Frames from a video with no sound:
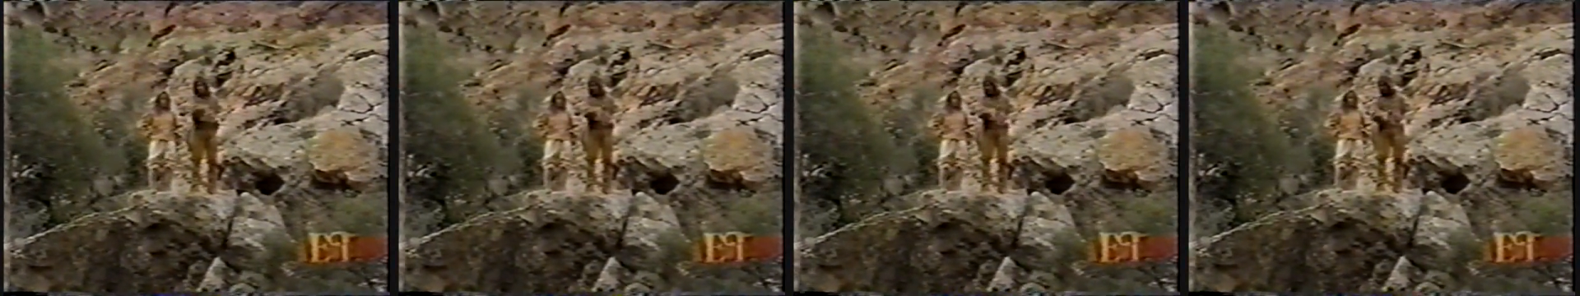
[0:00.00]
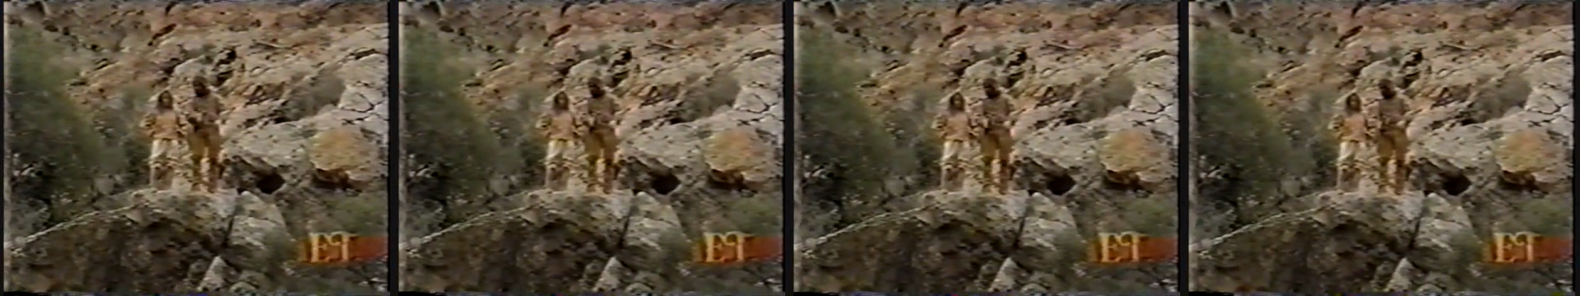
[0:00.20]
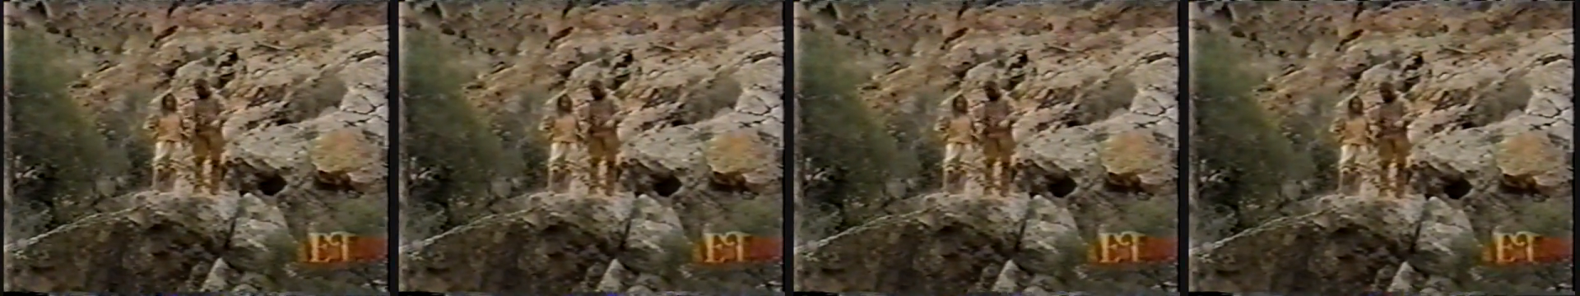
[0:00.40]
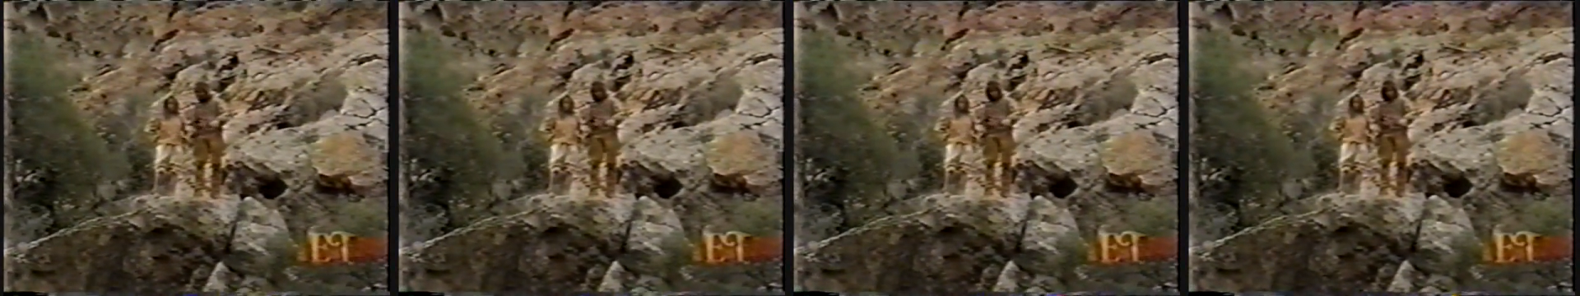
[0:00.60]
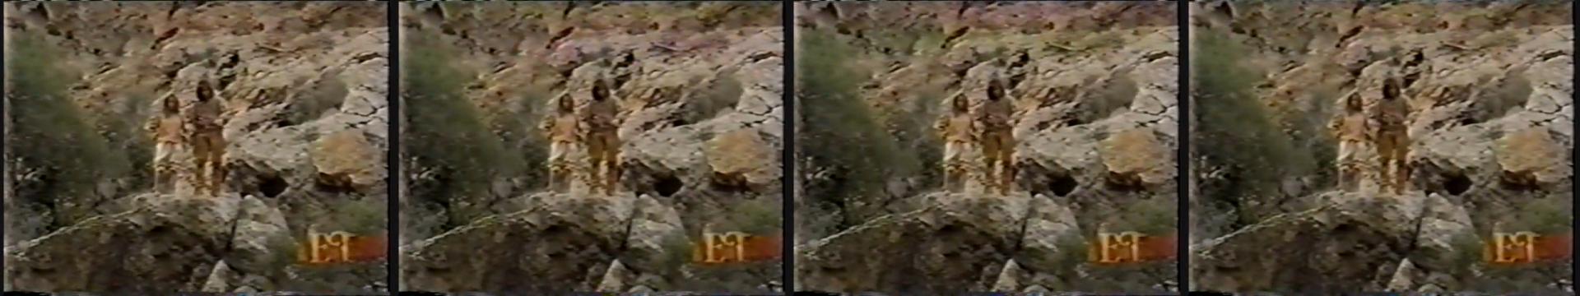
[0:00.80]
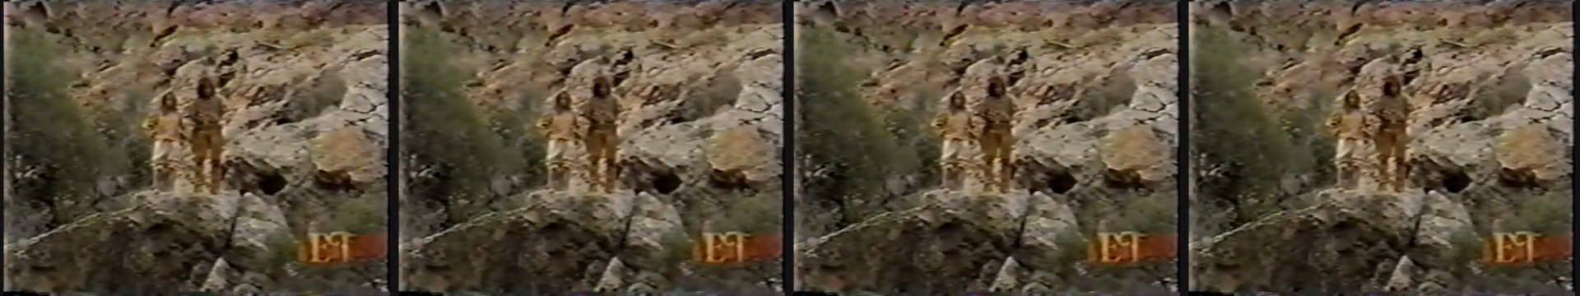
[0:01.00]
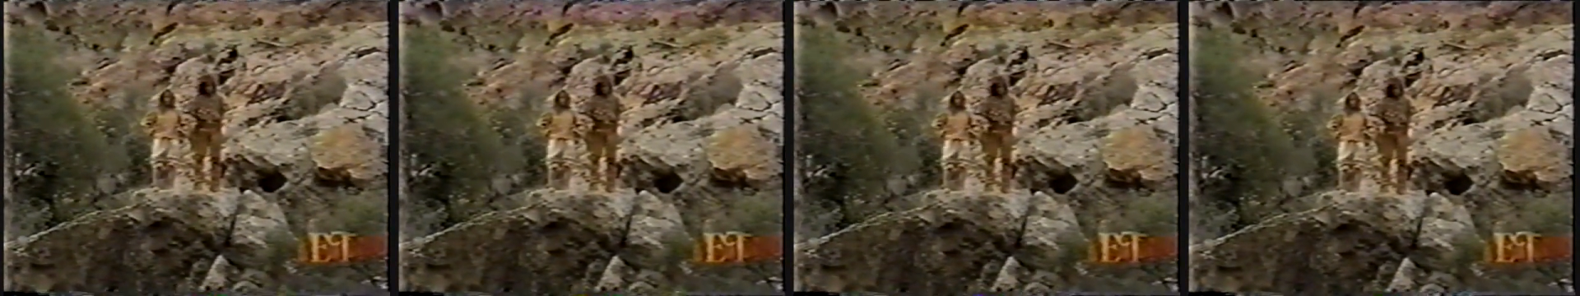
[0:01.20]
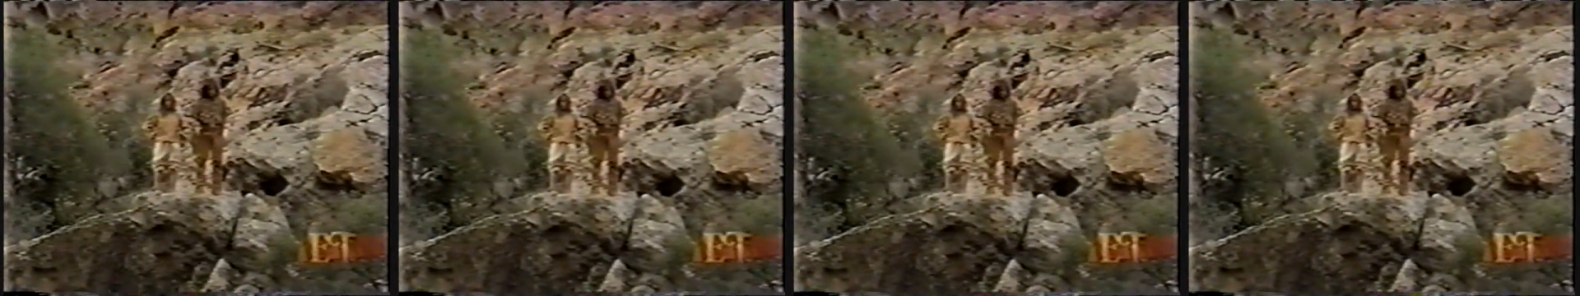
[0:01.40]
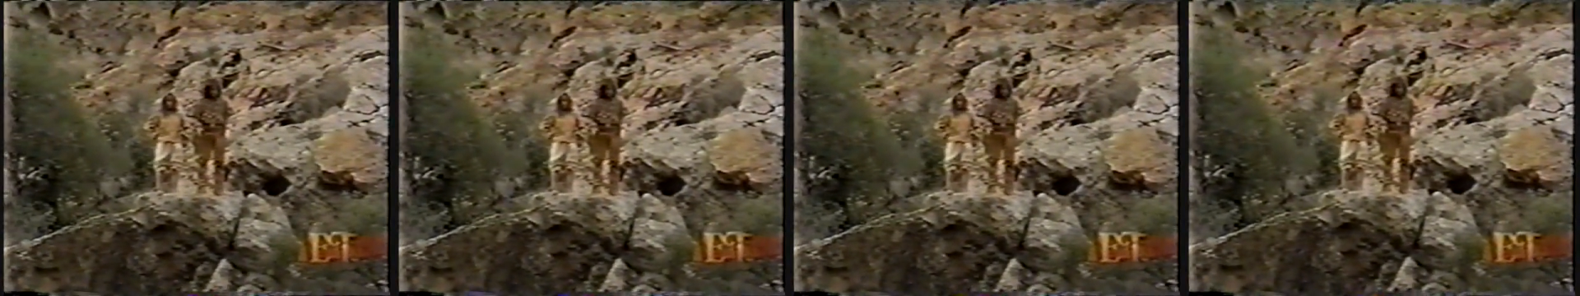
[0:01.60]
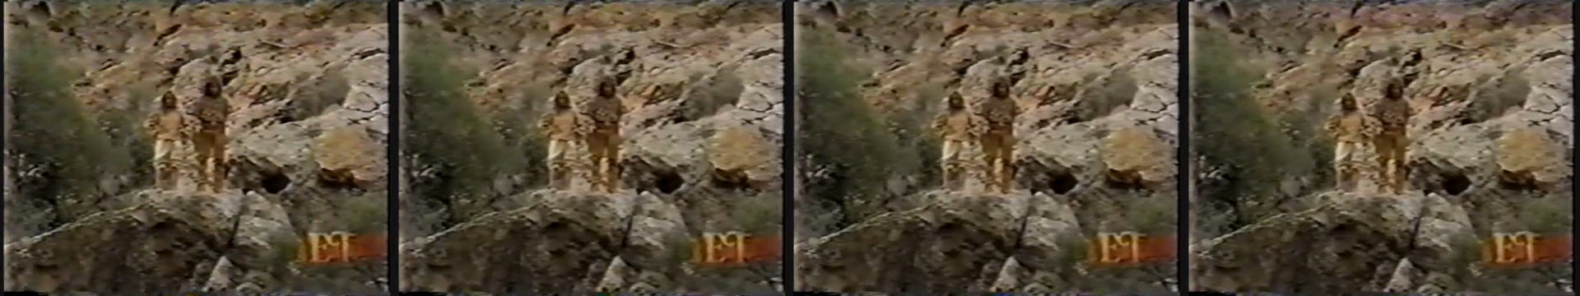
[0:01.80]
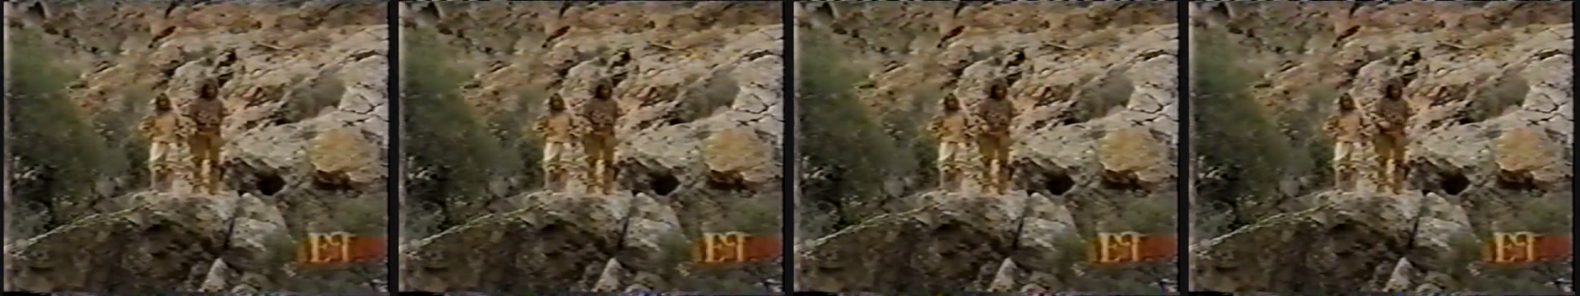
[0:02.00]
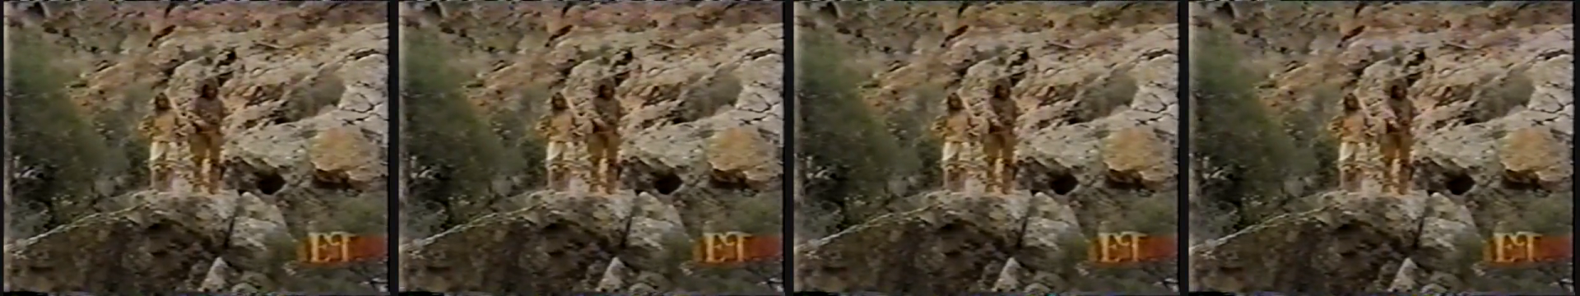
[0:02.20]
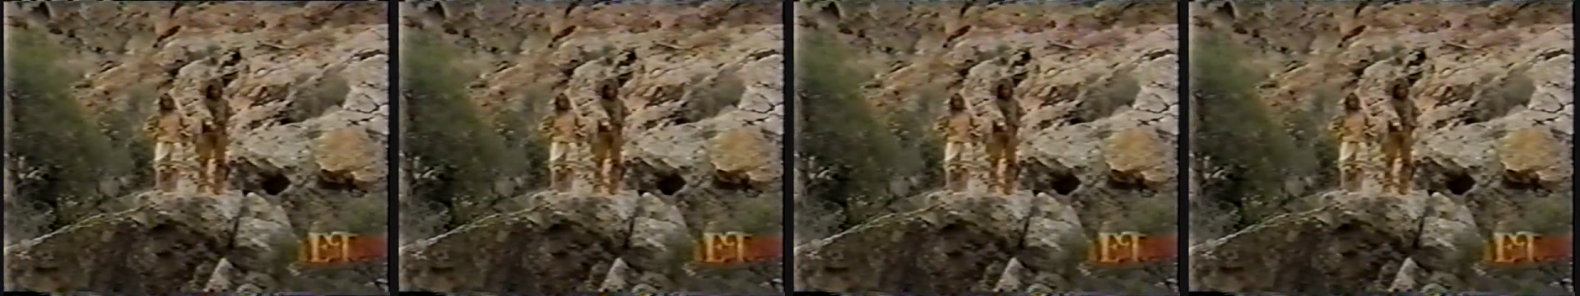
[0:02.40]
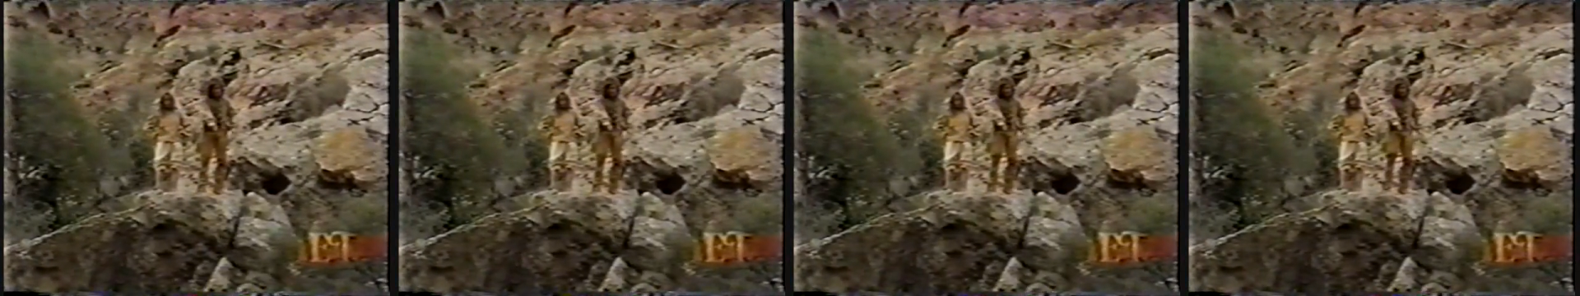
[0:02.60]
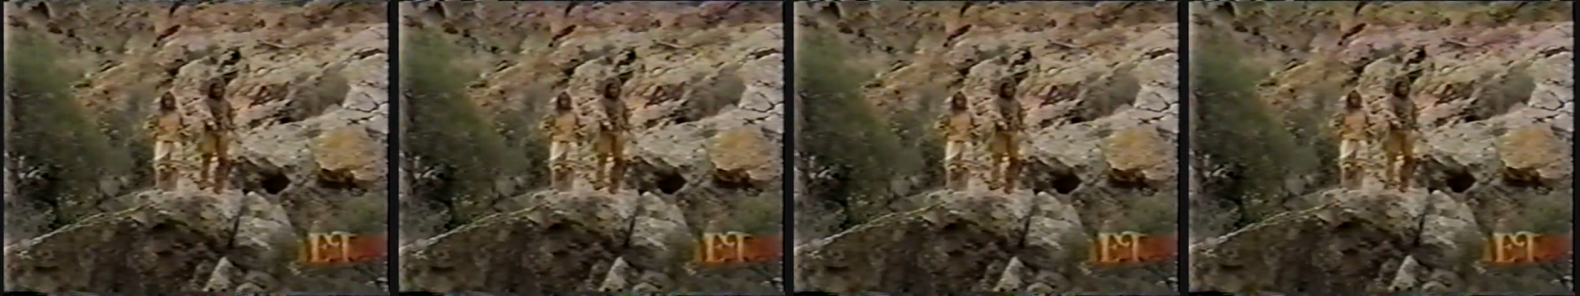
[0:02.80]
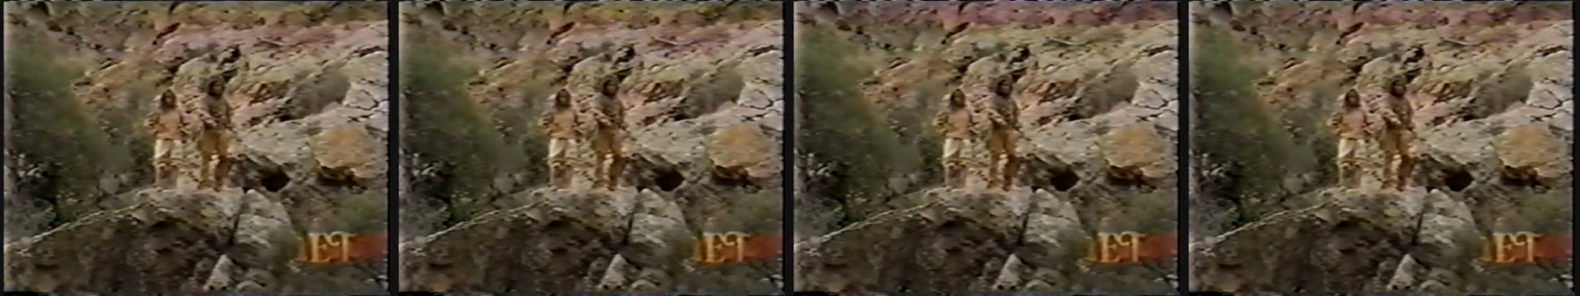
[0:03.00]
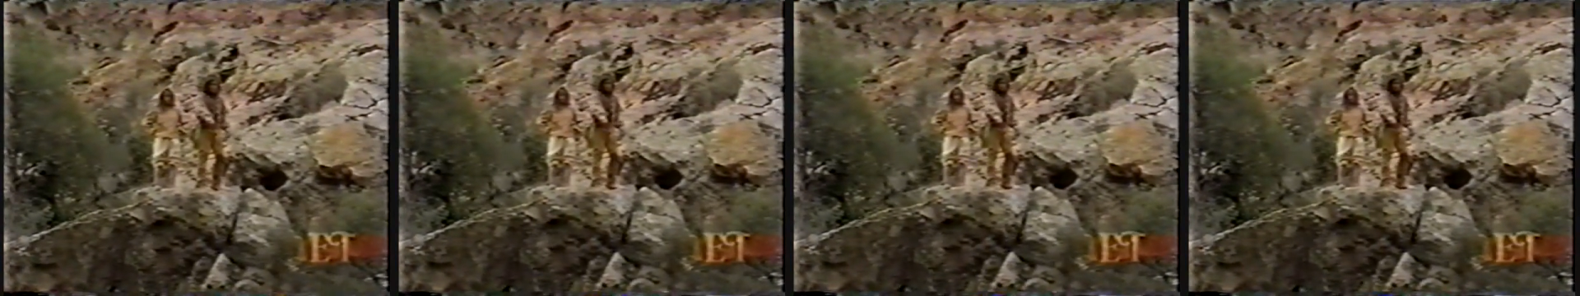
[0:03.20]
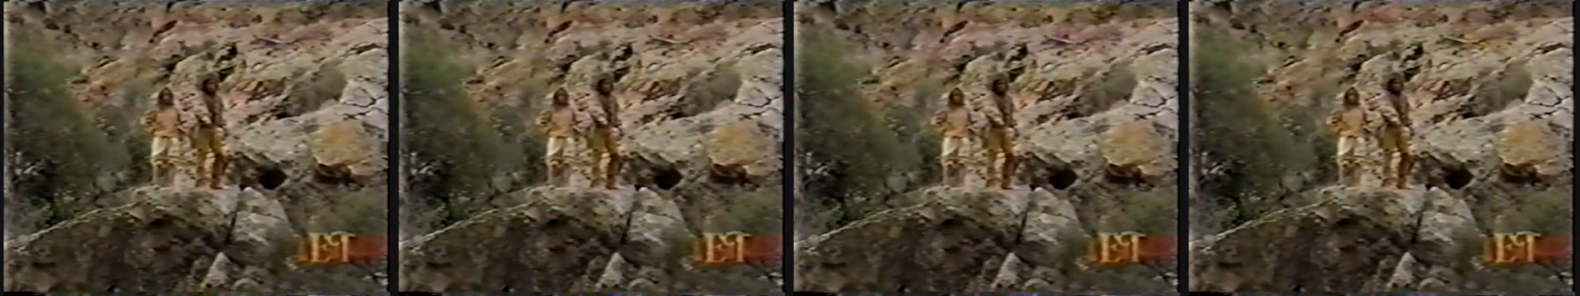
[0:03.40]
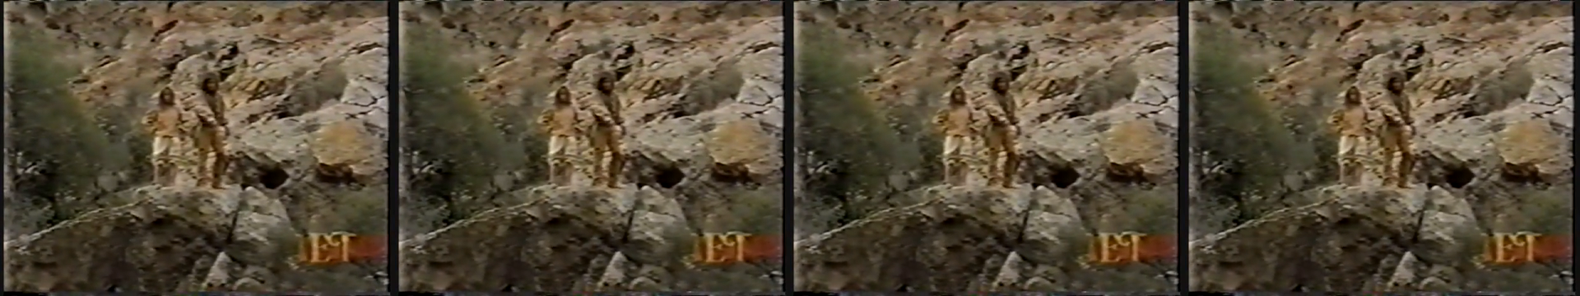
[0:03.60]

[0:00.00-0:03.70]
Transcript: (no speaker visible)